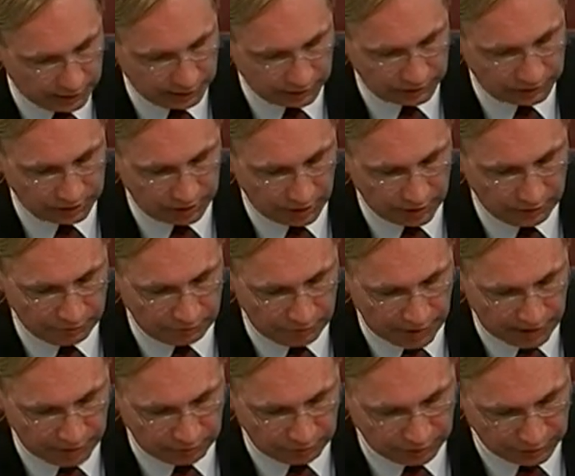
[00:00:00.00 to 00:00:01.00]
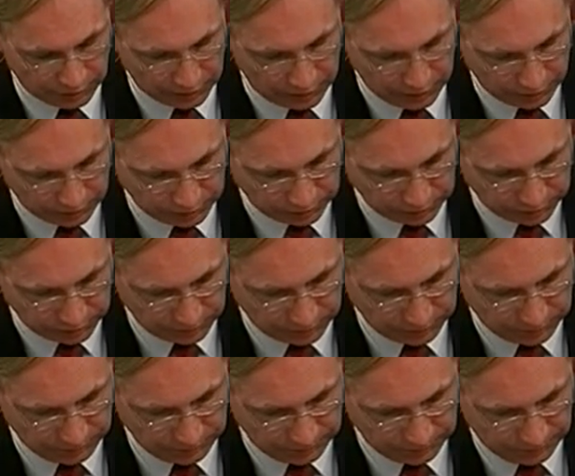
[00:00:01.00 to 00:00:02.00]
Son of Man with a kiss?"
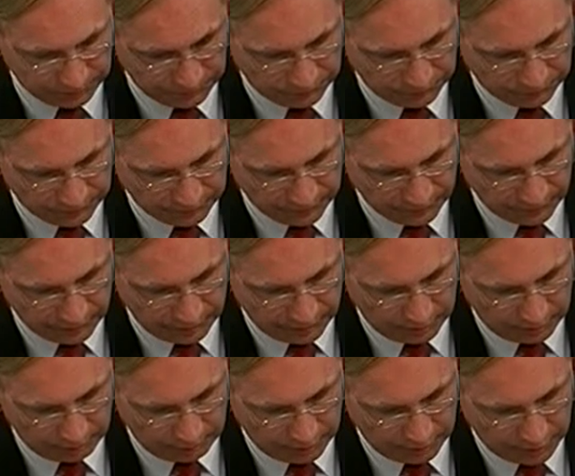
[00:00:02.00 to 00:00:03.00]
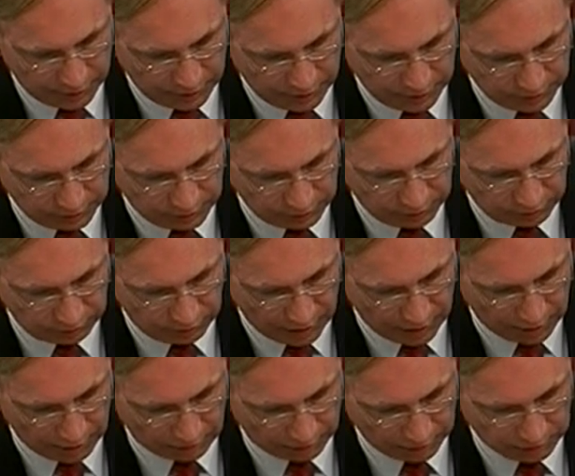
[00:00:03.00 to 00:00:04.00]
When Jesus'
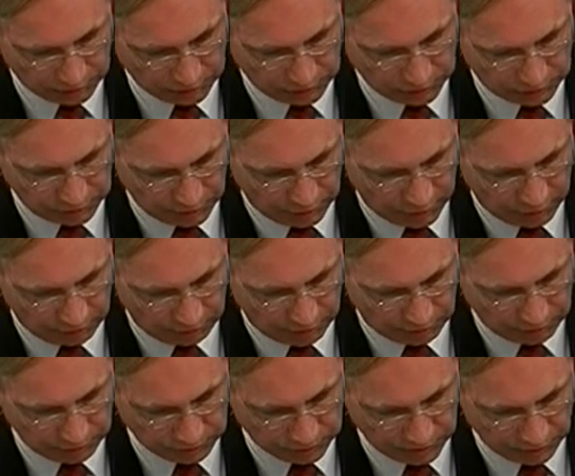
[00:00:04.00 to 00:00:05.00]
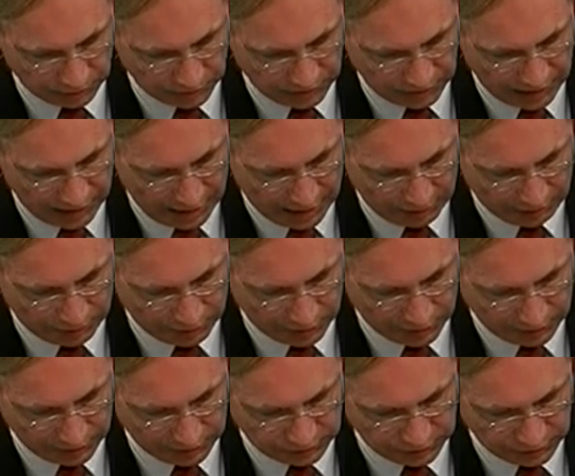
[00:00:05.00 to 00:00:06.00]
followers saw what was going to happen,
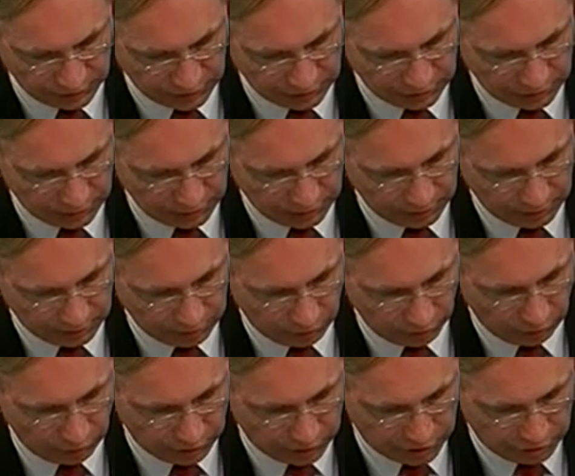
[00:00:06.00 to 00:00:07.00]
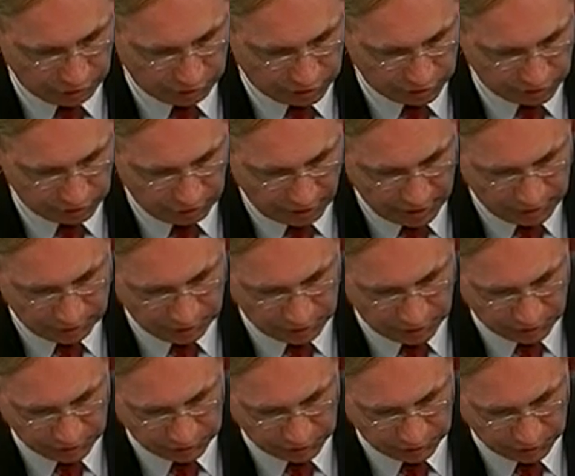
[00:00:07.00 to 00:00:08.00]
they said, "Lord, should we strike with
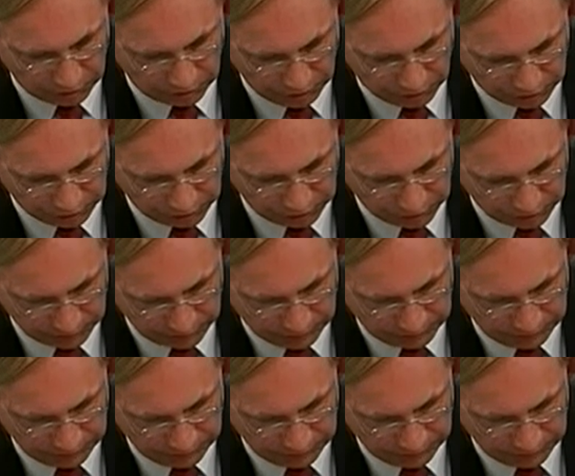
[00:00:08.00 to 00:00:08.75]
our swords?"